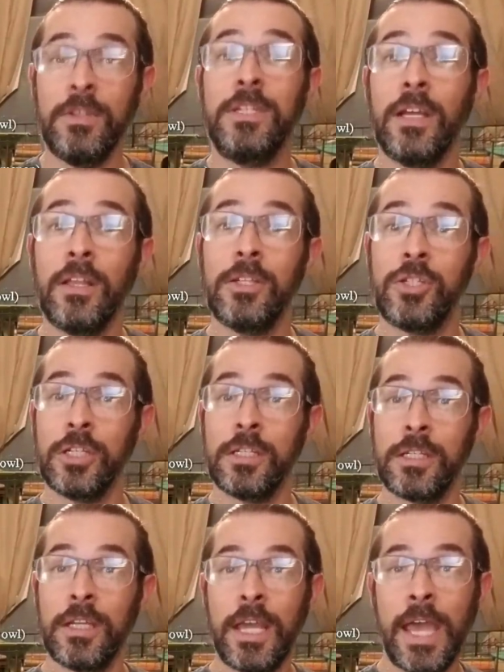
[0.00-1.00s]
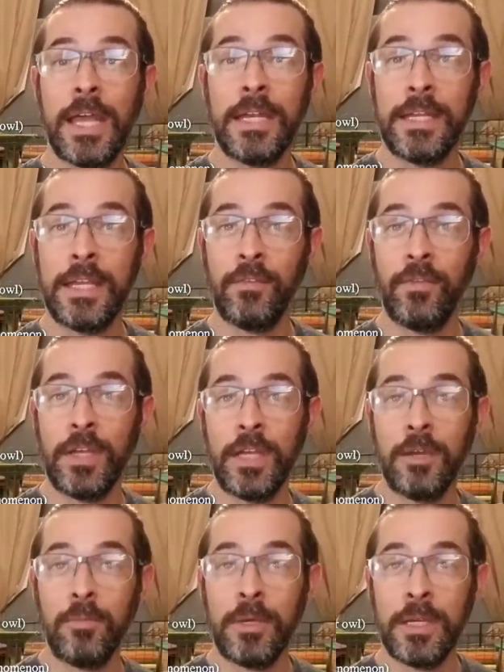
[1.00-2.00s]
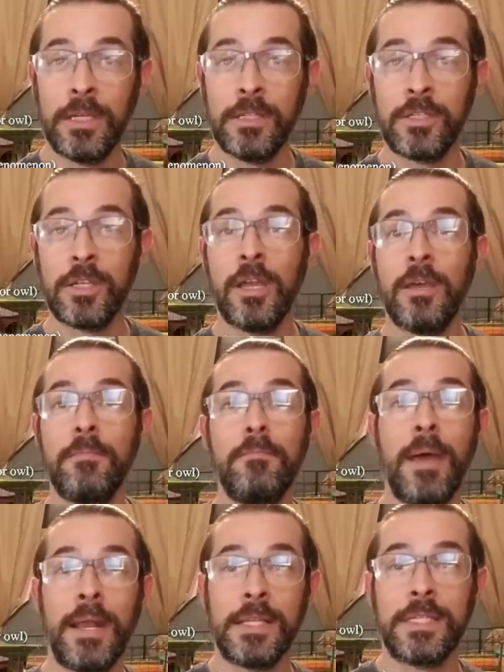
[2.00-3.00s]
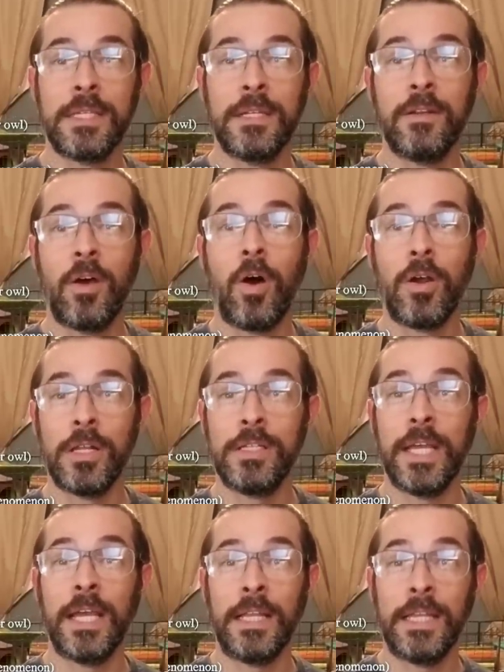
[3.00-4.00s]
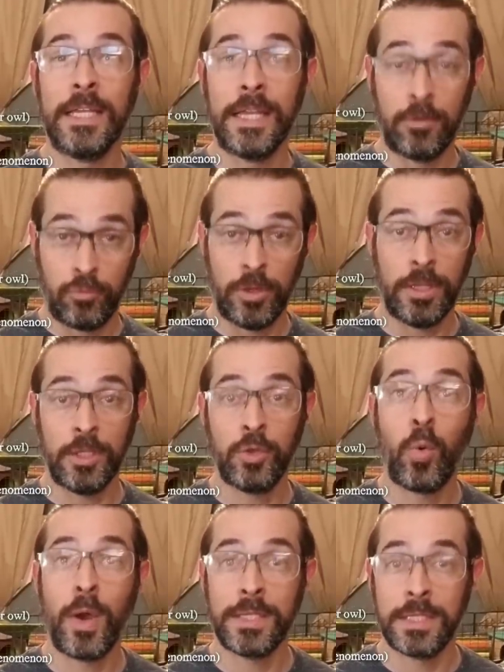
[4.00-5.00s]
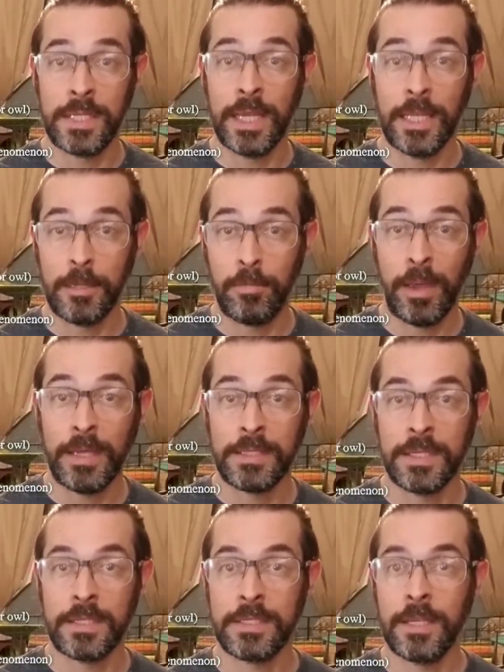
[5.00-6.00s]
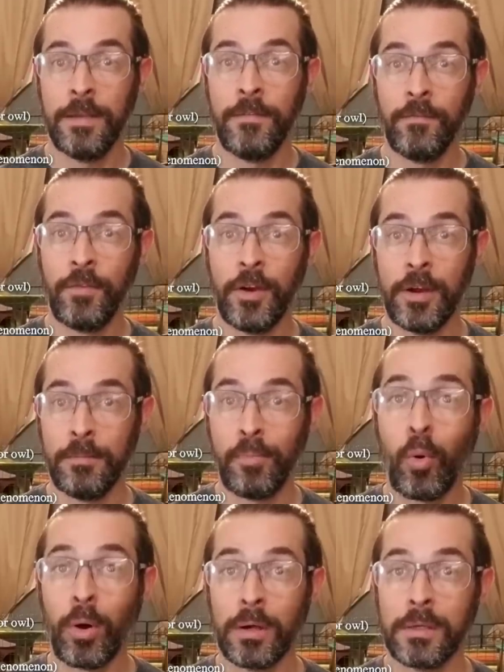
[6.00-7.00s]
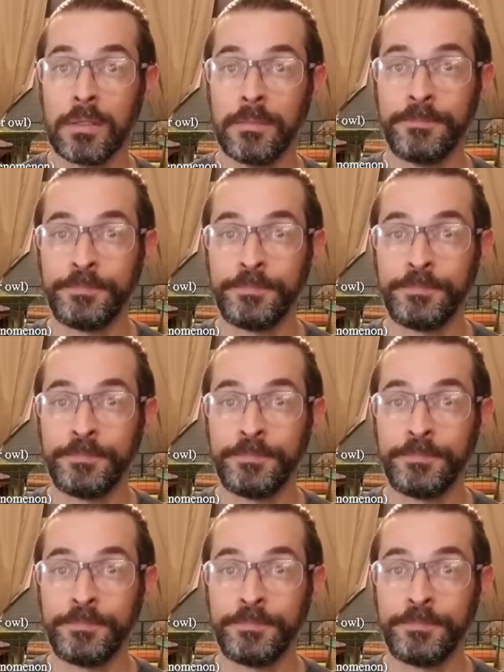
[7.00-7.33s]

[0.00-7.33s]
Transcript: diligent and giving him his medicine on a daily and really twice daily basis. Very important.